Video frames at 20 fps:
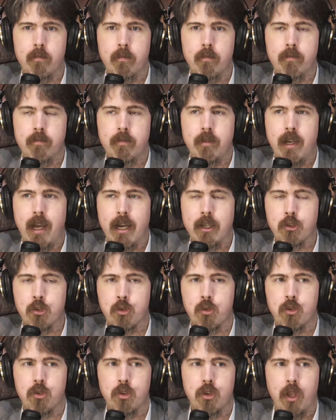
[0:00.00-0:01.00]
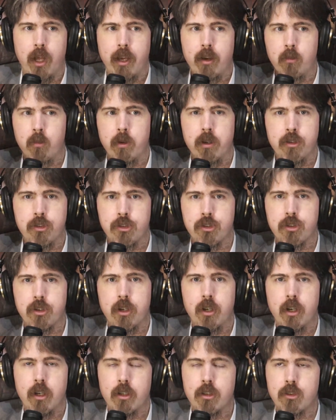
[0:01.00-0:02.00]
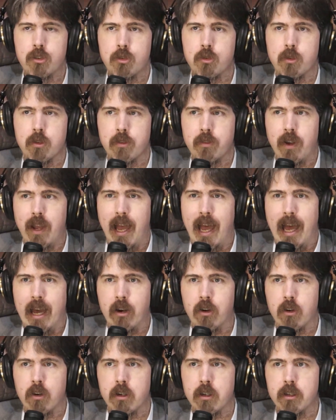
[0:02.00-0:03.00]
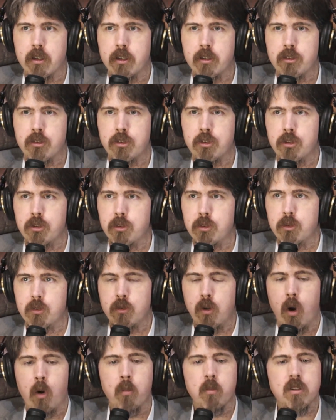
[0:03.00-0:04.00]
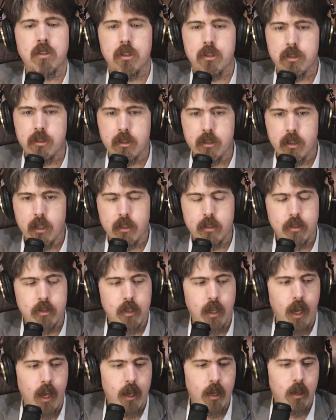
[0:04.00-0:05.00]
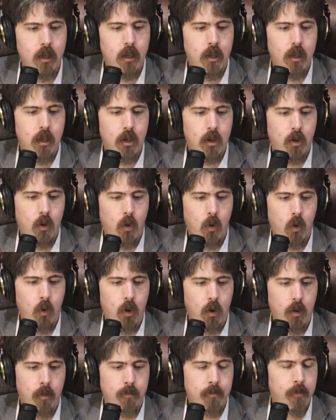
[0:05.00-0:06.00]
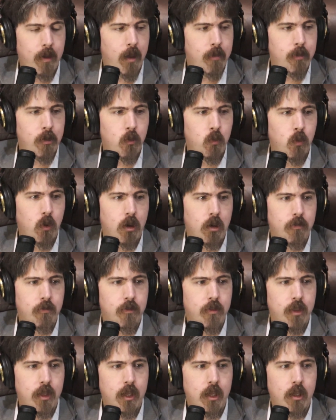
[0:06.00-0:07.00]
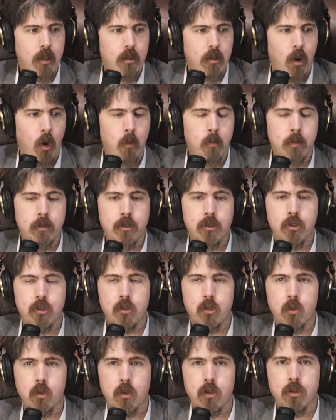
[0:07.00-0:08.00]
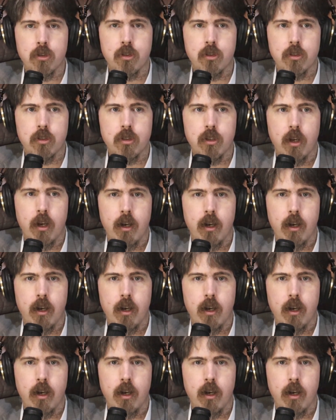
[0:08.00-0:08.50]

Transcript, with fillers: natural language sort of add-on to Home Assistant, let's say, or maybe one of the open source